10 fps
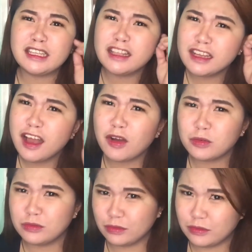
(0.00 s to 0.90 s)
talaga
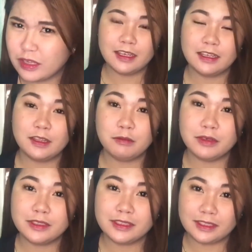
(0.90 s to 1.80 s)
ako.
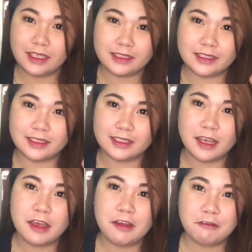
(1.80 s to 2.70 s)
Number 6
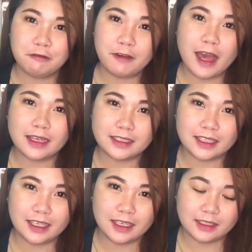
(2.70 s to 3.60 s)
fact
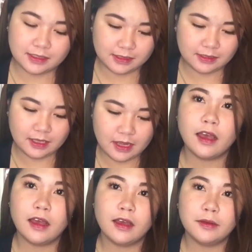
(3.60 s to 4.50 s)
is,
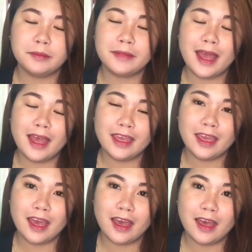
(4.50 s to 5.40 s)

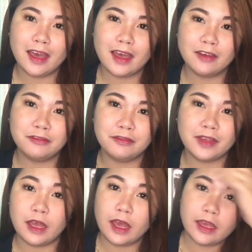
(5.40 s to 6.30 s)
I have
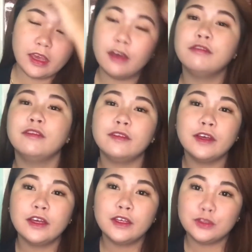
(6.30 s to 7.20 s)

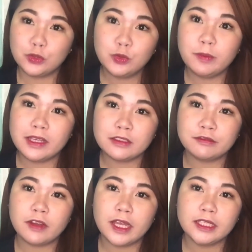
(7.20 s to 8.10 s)
2 best
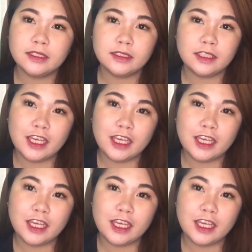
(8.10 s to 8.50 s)
friends,